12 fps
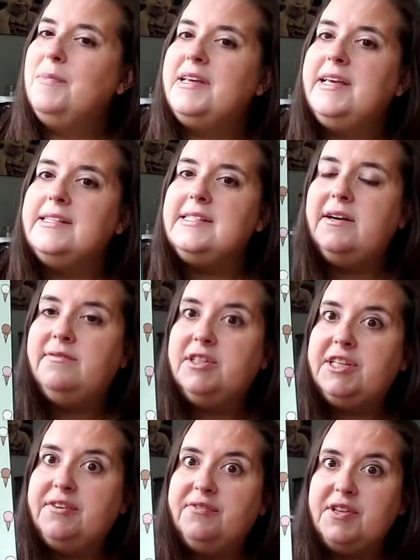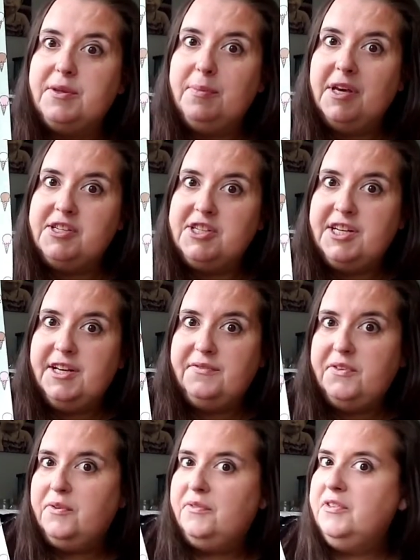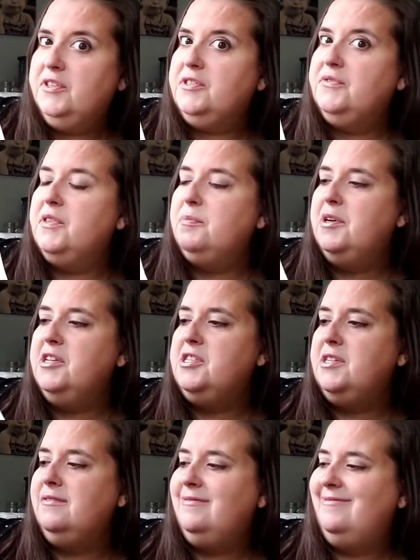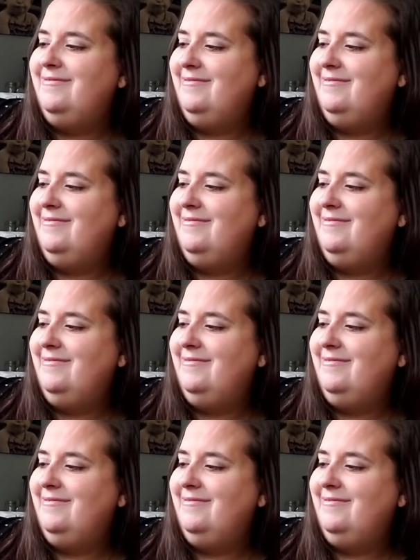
My kids love looking for the pigeon. Have you ever looked for the pigeon?